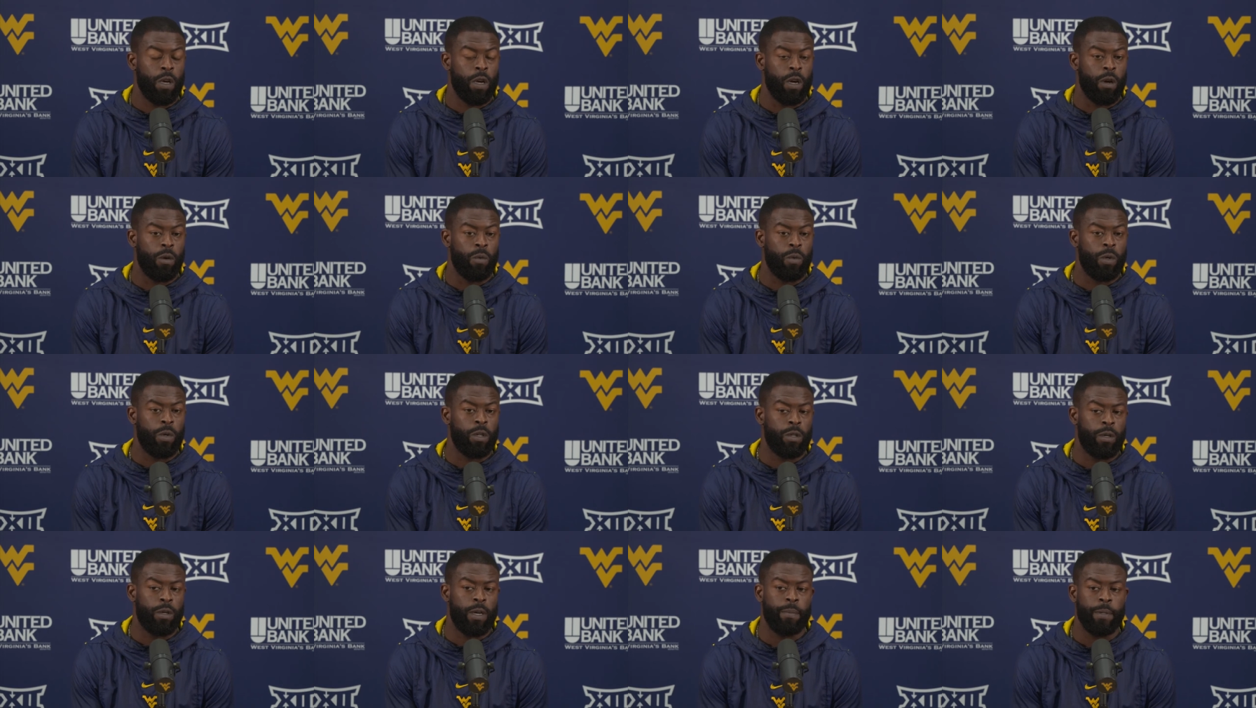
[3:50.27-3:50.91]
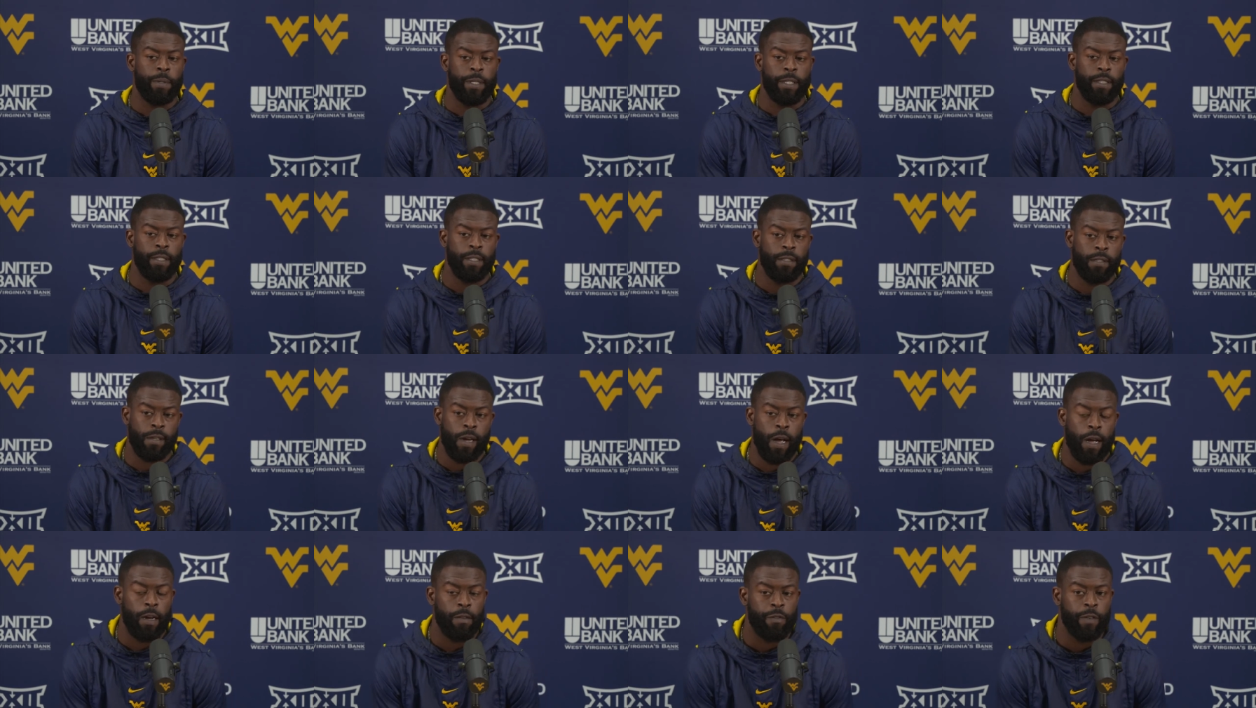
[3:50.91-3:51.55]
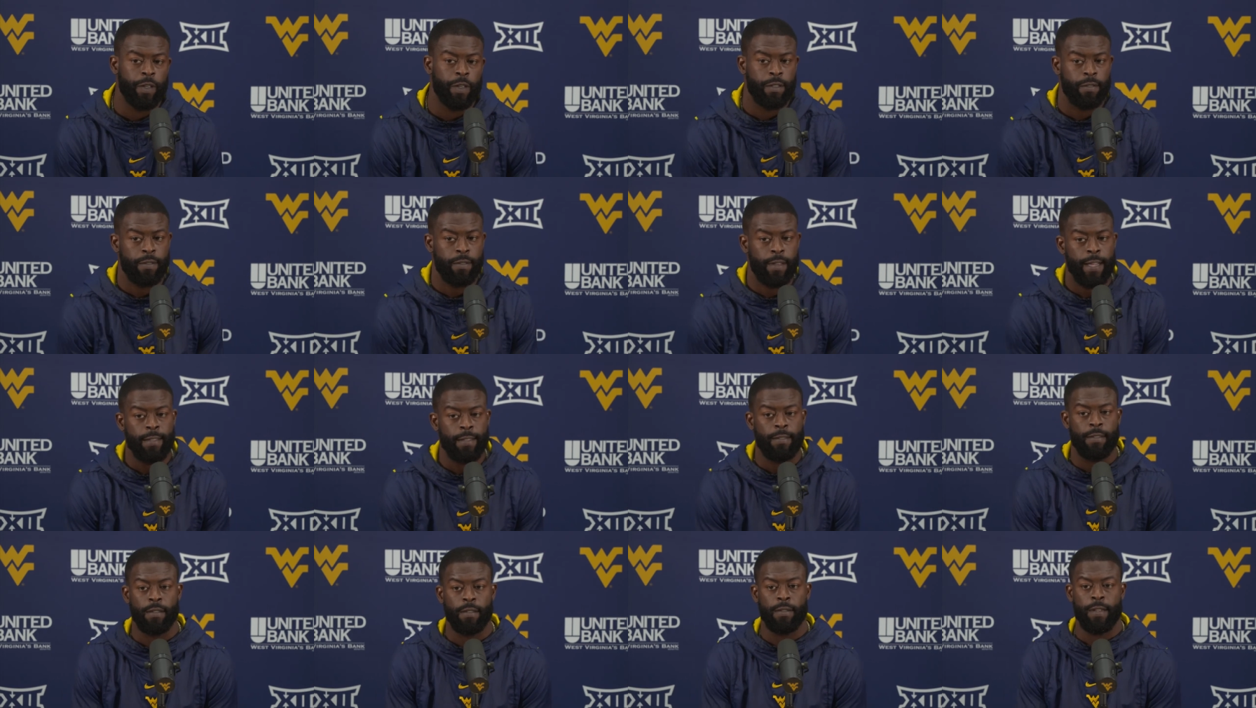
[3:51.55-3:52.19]
Yeah, well, I mean, in this conference,
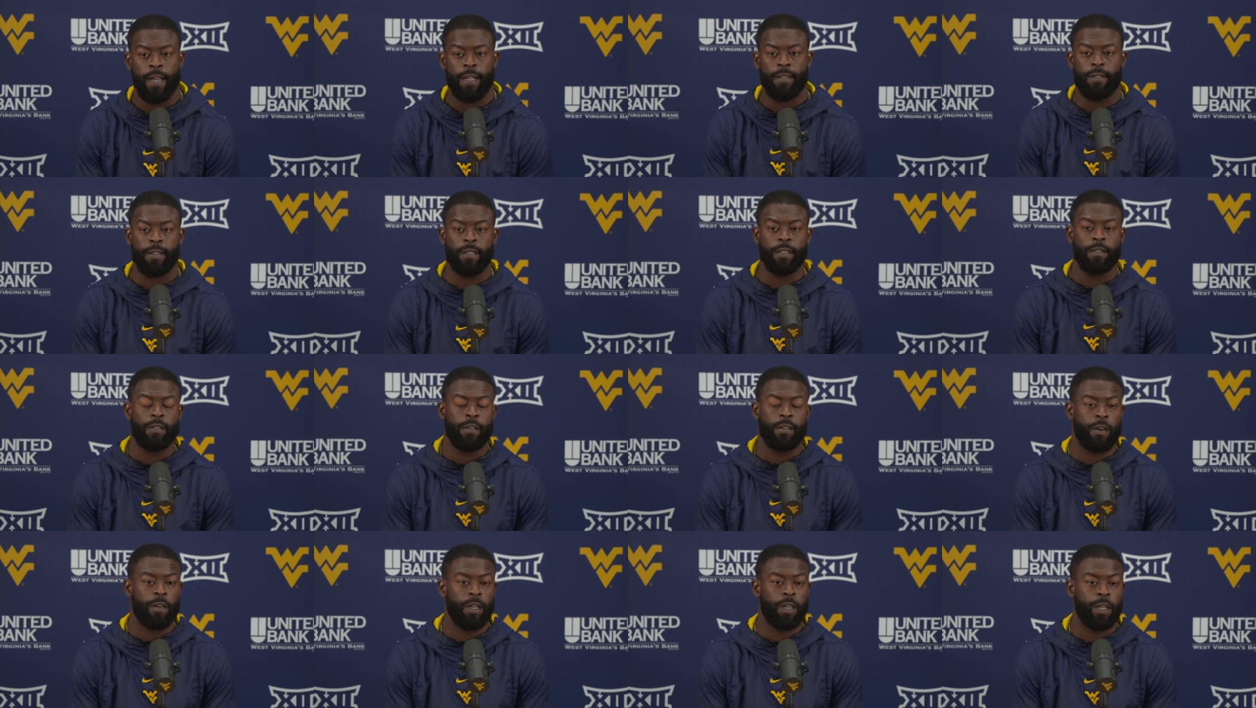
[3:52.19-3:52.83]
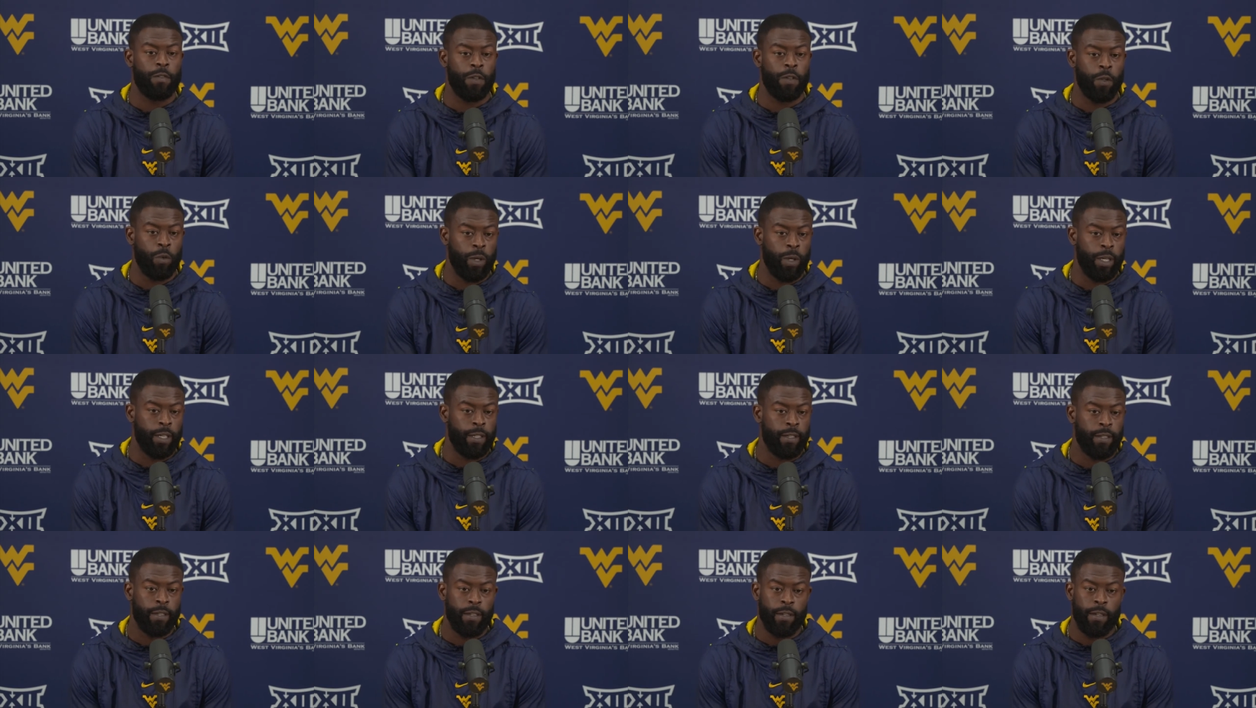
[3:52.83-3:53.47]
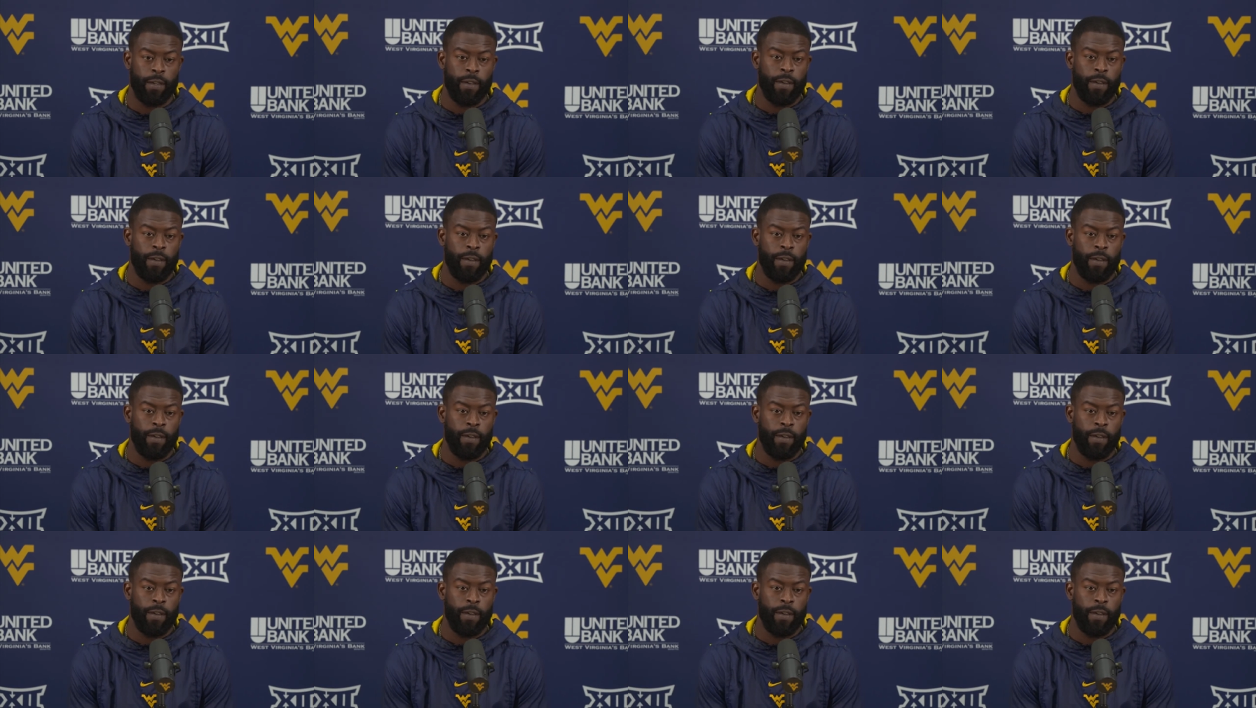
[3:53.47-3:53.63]
that's a concern every week.